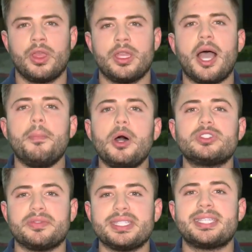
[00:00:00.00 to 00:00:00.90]
Now,
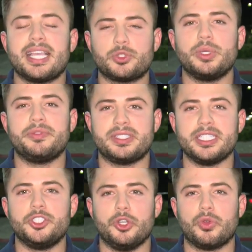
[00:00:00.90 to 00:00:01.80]
most of the tests we've
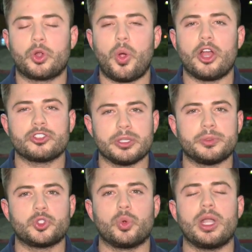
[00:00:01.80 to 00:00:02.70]
seen do require some
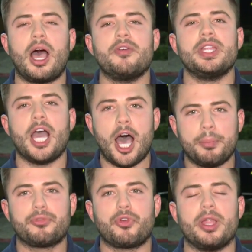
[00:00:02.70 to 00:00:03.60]
sort of an
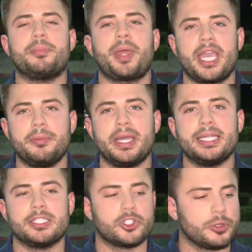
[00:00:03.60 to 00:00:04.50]
upfront
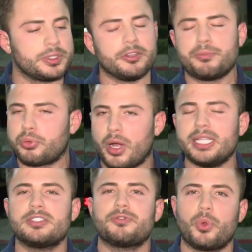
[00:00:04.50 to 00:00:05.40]
payment in terms of
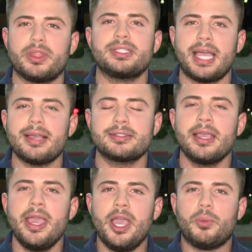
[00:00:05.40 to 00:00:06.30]
price for the tests.
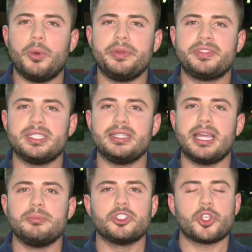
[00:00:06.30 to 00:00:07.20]
Well, we've seen
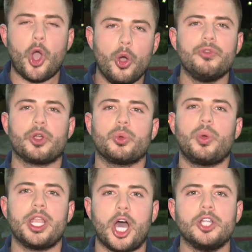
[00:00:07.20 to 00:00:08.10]
them just over
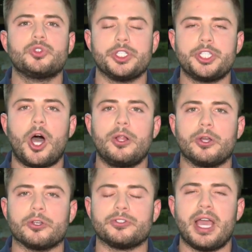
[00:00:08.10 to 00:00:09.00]

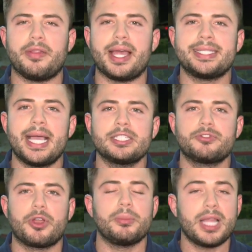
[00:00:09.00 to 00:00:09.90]
$100. Now, that
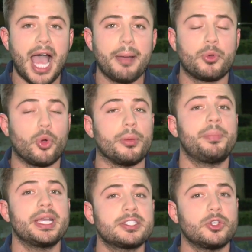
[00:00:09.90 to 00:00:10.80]
test from LabCorp
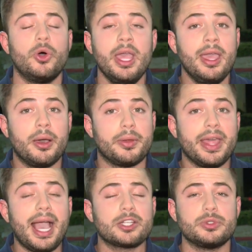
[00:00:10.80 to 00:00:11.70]
Pixel, well,
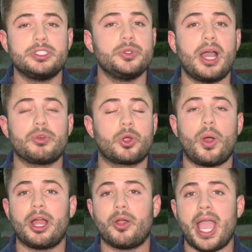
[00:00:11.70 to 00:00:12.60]
they actually do not
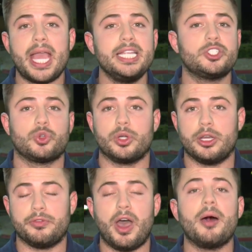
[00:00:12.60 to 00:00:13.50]
require any sort
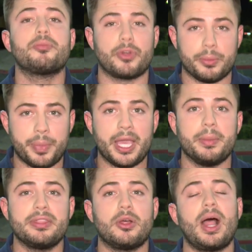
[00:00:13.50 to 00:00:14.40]
of upfront
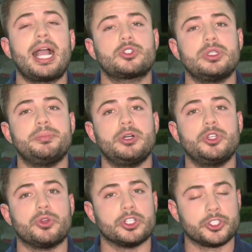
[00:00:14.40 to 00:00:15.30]
payment. They'll actually bill
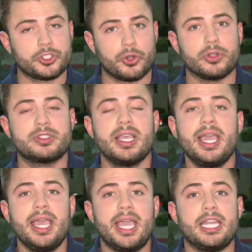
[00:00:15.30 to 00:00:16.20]
your insurance.
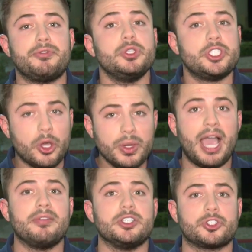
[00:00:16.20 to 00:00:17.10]
And if you don't
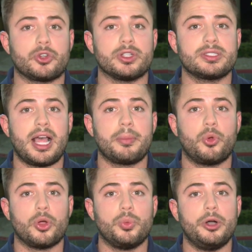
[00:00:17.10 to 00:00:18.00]
have insurance,
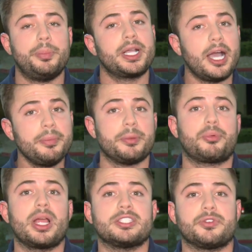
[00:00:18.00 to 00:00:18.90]
LabCorp will pick up the
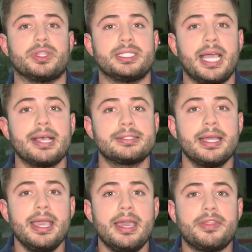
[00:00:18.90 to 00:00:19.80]
price for the test
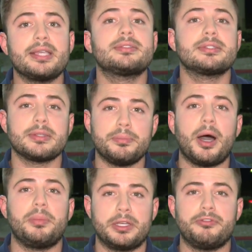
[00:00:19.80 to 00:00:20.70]
thanks to some
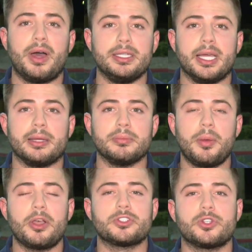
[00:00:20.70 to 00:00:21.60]
public funding.
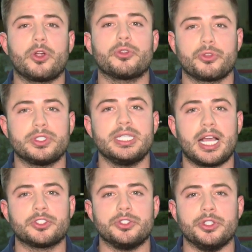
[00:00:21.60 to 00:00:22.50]
I'm Austin Carter, 13
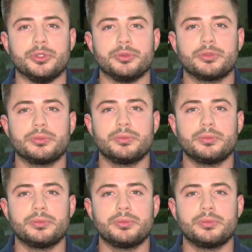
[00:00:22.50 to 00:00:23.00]
Action News.